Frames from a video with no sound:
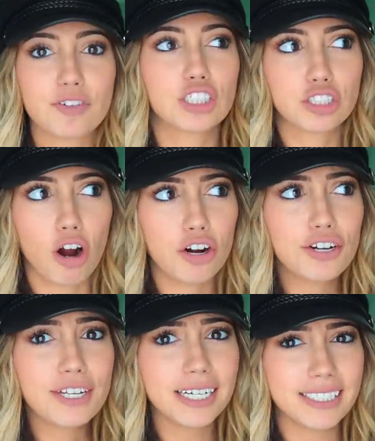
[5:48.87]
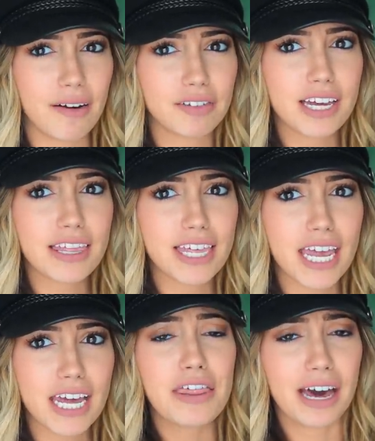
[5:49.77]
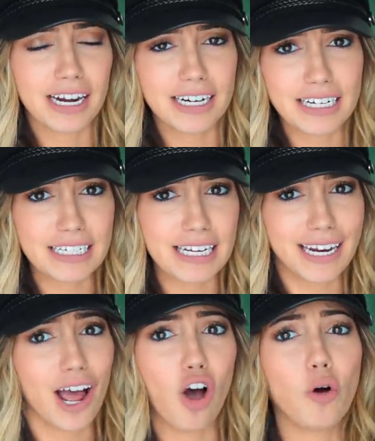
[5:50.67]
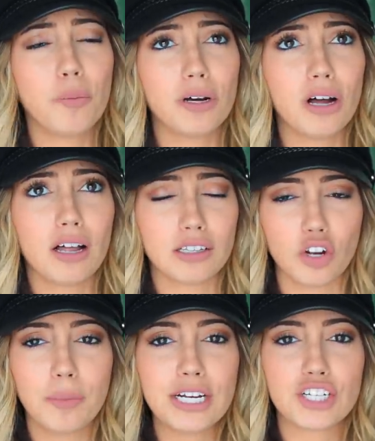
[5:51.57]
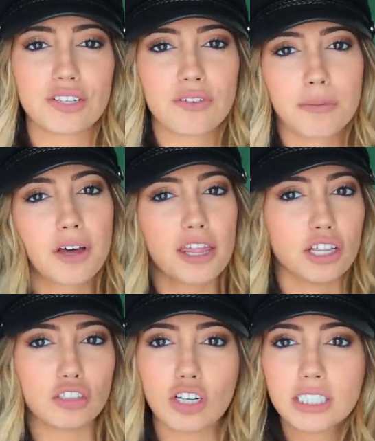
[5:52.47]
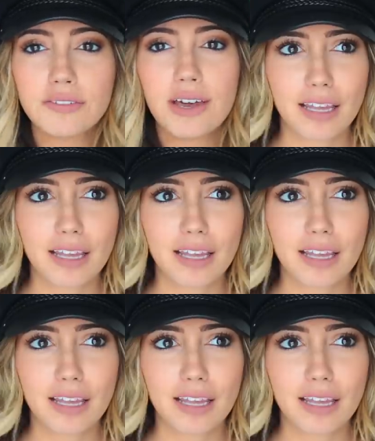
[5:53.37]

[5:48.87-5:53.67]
For starters, I definitely think that it did help a little bit just from the looks of it.